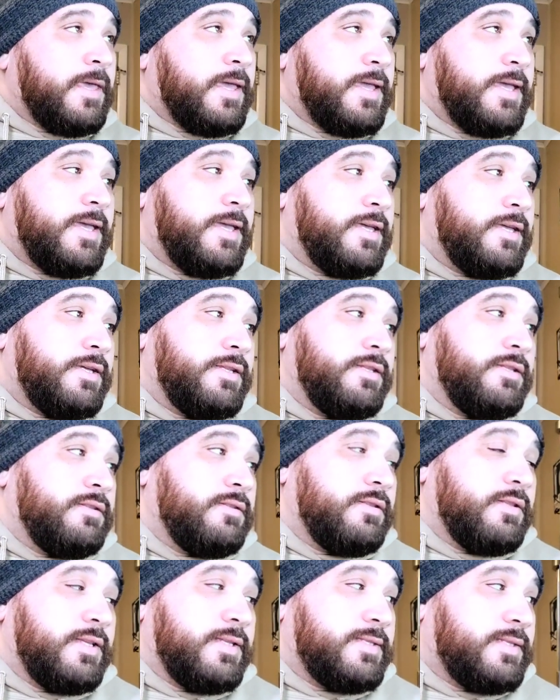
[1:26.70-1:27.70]
And
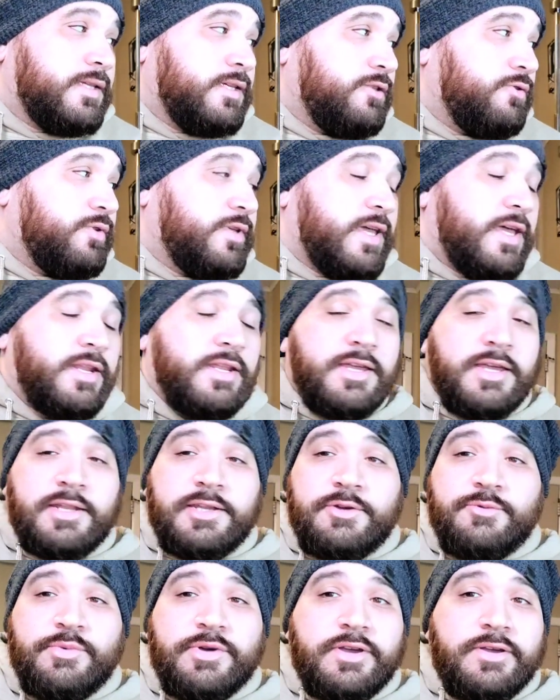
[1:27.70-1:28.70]
let's say you get it
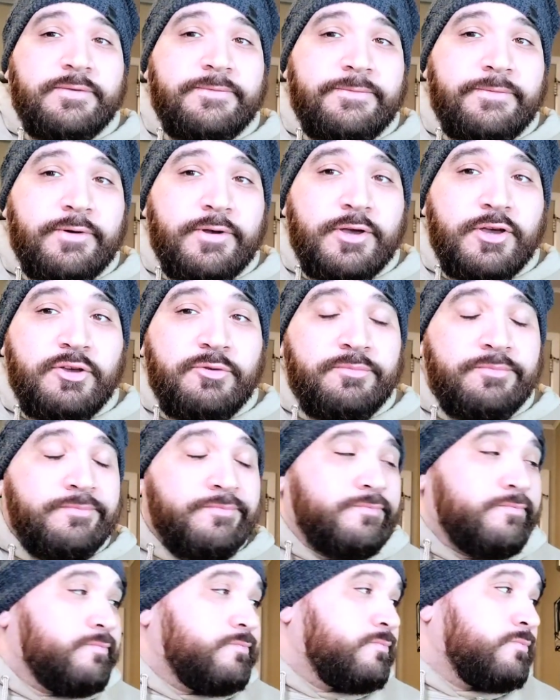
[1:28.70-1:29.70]
anywhere from